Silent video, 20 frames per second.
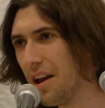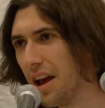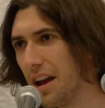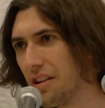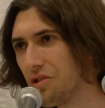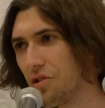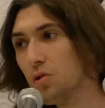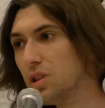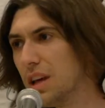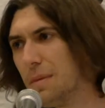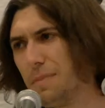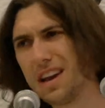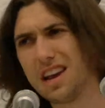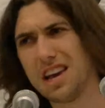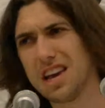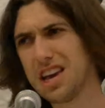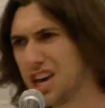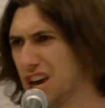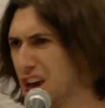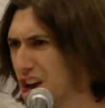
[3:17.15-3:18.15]
It's only been a
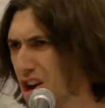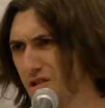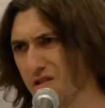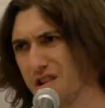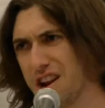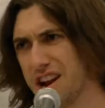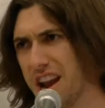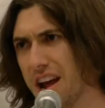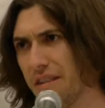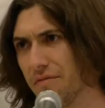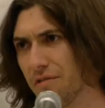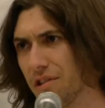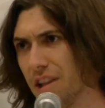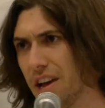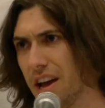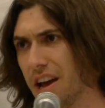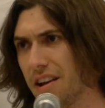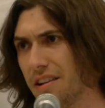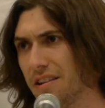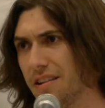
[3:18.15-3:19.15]
year in
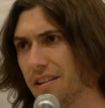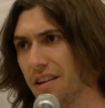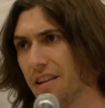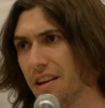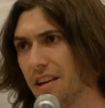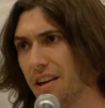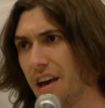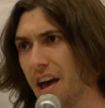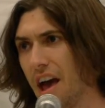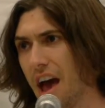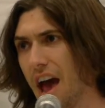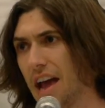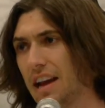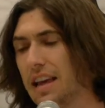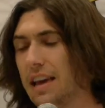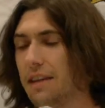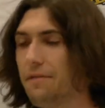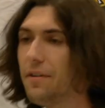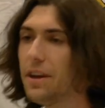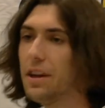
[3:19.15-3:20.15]
Neverland. And
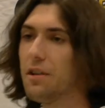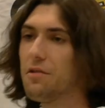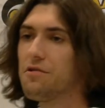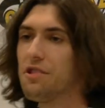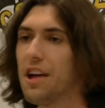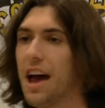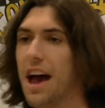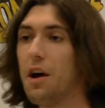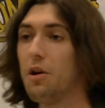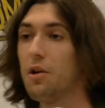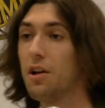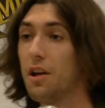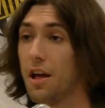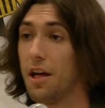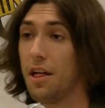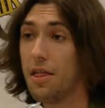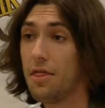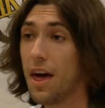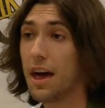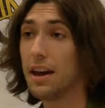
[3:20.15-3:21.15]
he figures
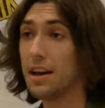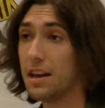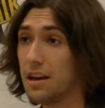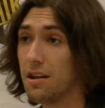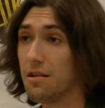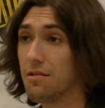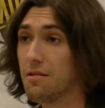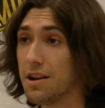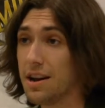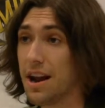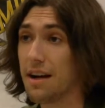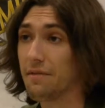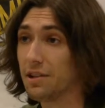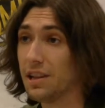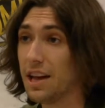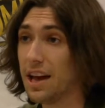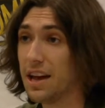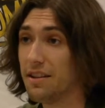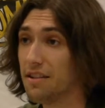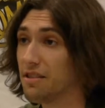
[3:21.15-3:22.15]
out that a year in
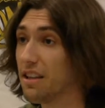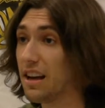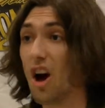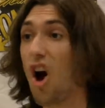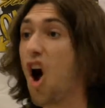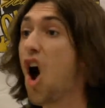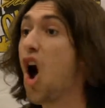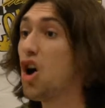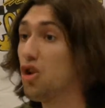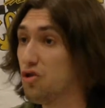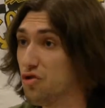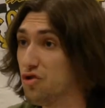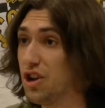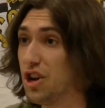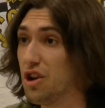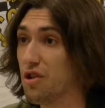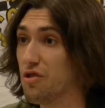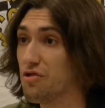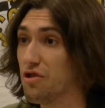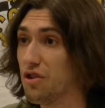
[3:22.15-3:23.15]
Neverland is like 100
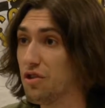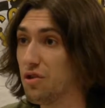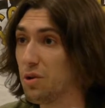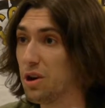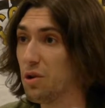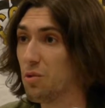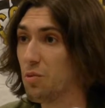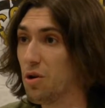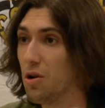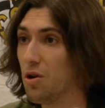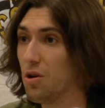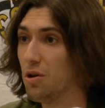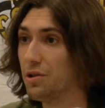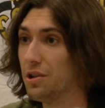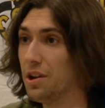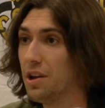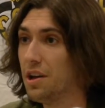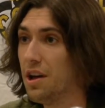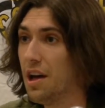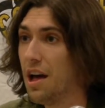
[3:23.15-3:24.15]
years in the real
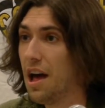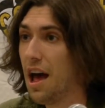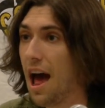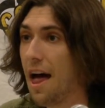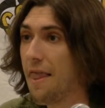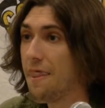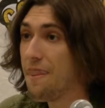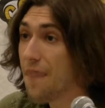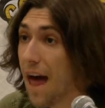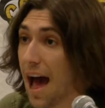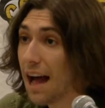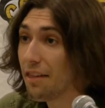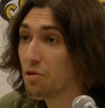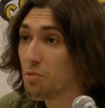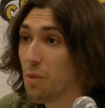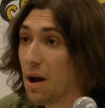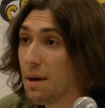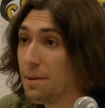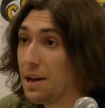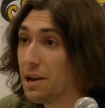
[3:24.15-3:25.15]
world. And
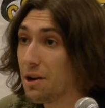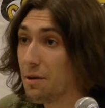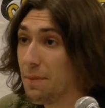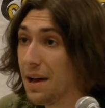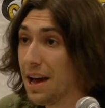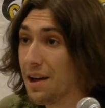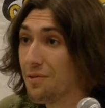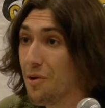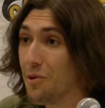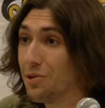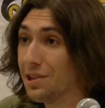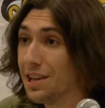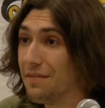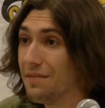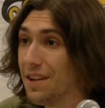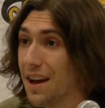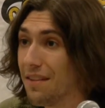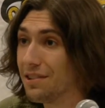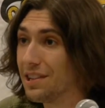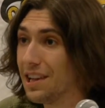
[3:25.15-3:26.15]
that's why Peter Pan won't
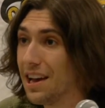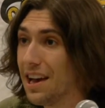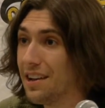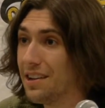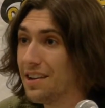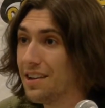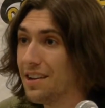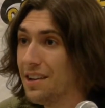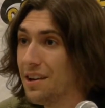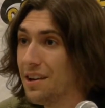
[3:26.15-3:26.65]
leave Neverland.